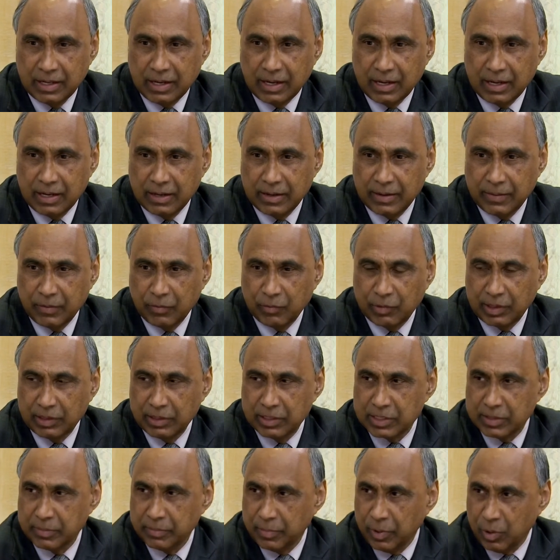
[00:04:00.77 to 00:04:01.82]
one of the
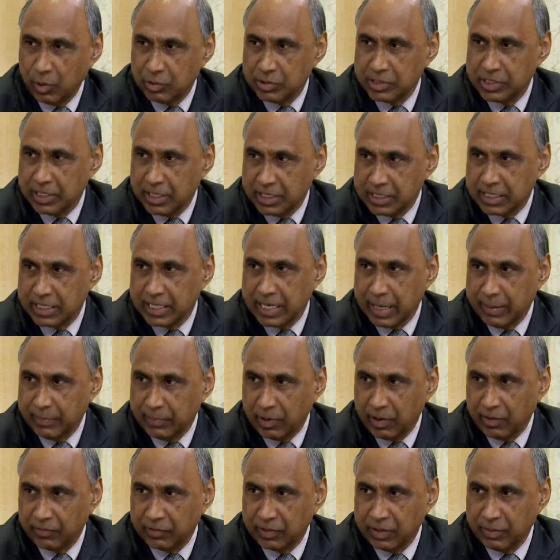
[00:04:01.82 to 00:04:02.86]
symposia is named
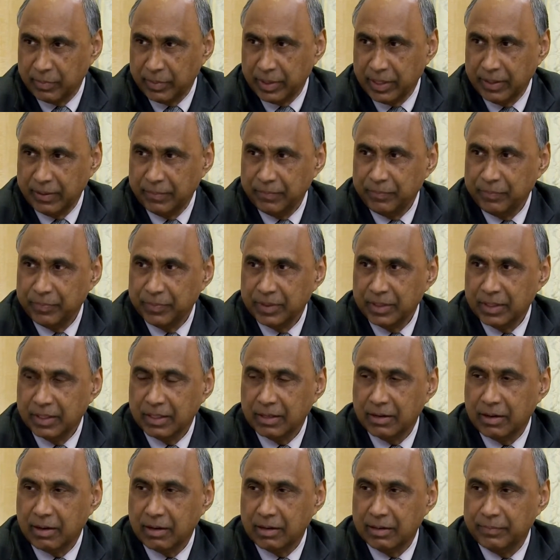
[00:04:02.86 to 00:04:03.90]
after me,
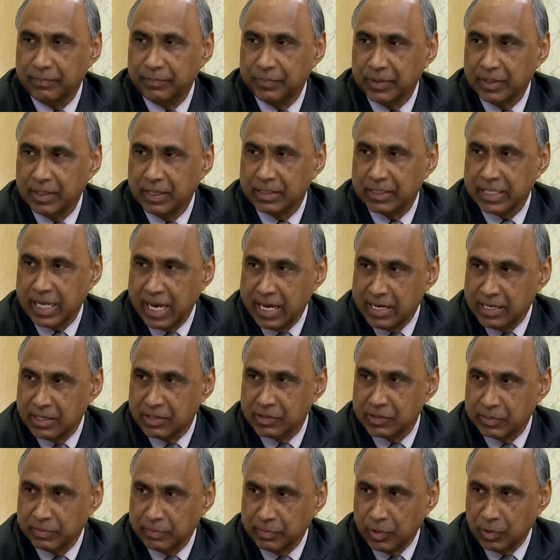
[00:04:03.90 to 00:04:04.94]
called
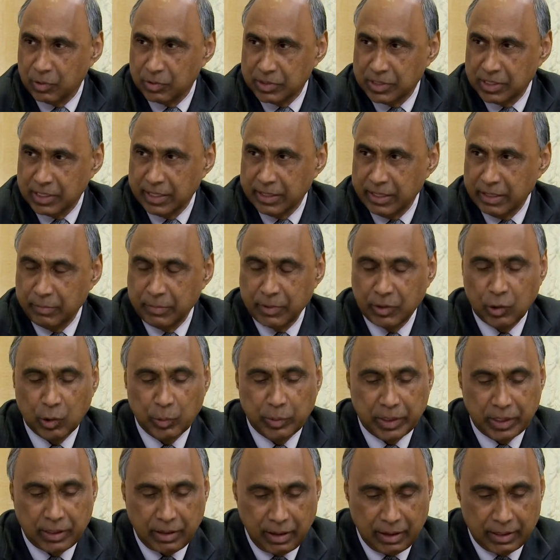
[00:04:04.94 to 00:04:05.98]
Athenian Symposia in
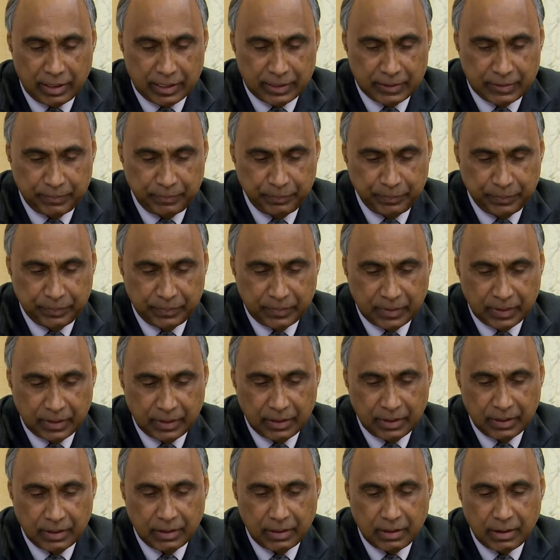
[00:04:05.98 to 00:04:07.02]
Montgomery College.
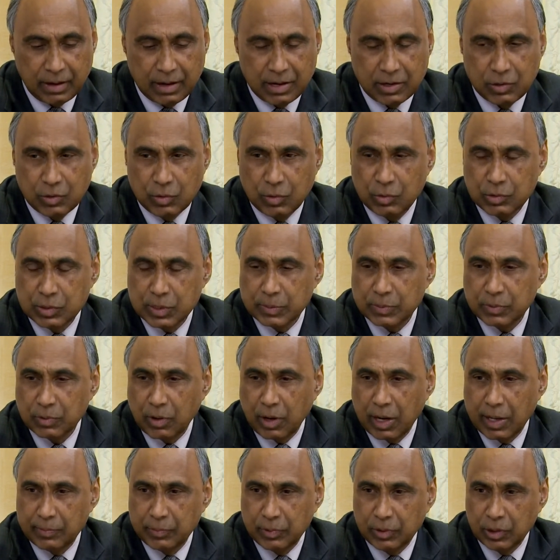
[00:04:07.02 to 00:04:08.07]
I do
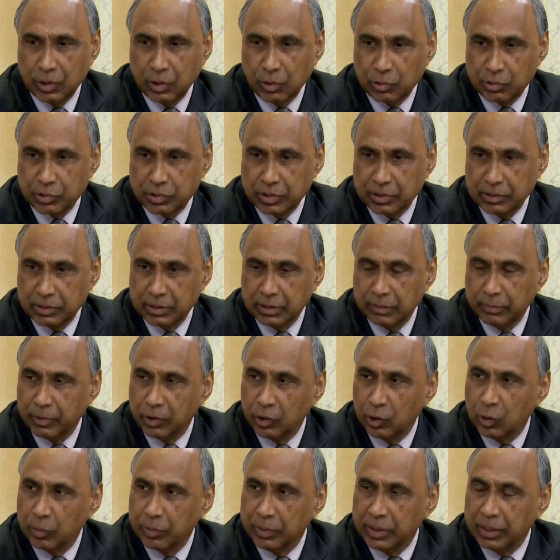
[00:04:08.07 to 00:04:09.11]
subscribe to the notion that the
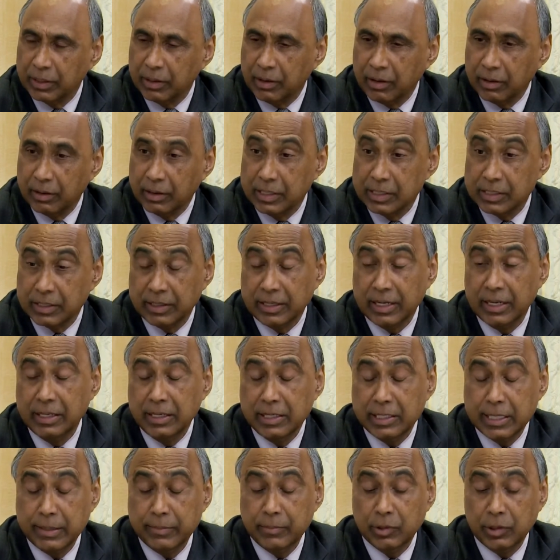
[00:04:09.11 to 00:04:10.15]
Montgomery College or any
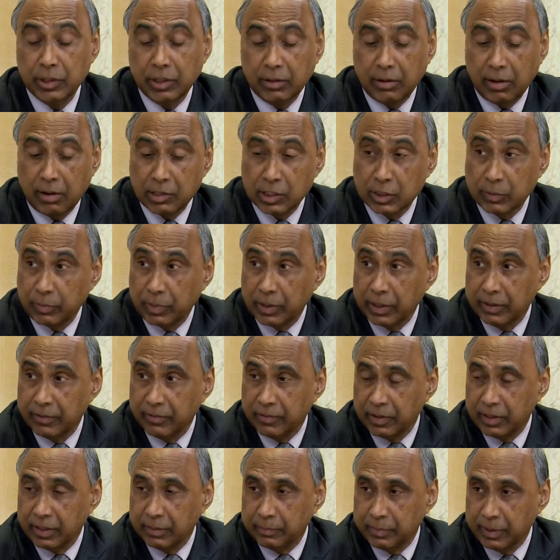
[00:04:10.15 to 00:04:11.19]
community college play a
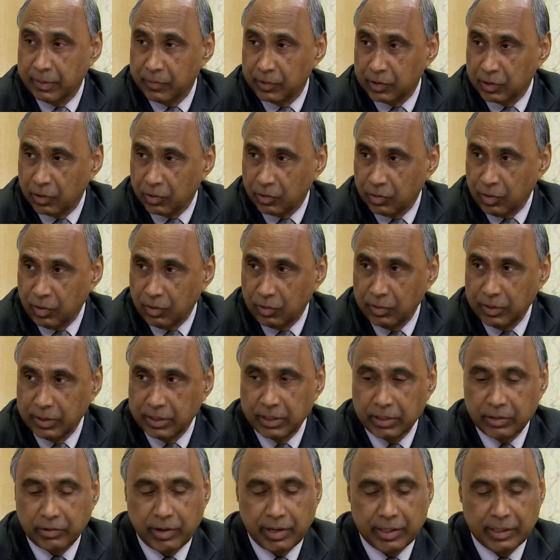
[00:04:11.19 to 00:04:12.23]
very pivotal role
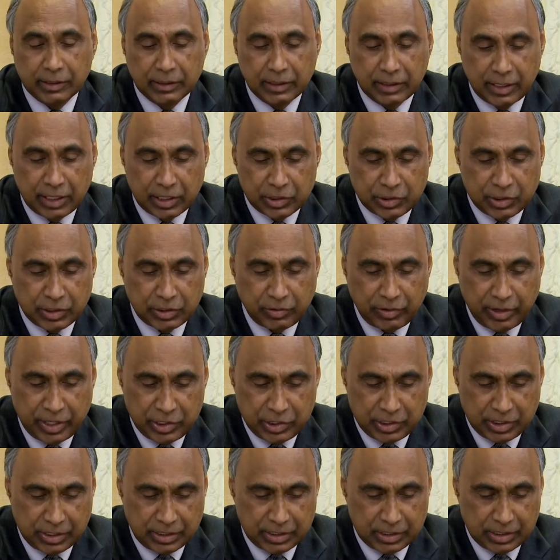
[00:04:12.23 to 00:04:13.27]
in creating the next
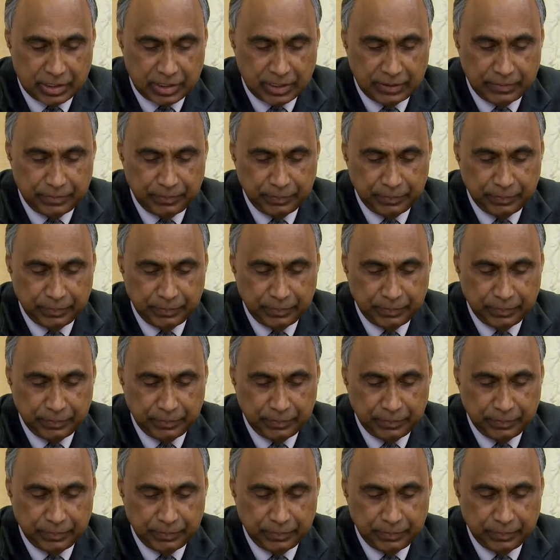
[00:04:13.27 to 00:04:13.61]
generations.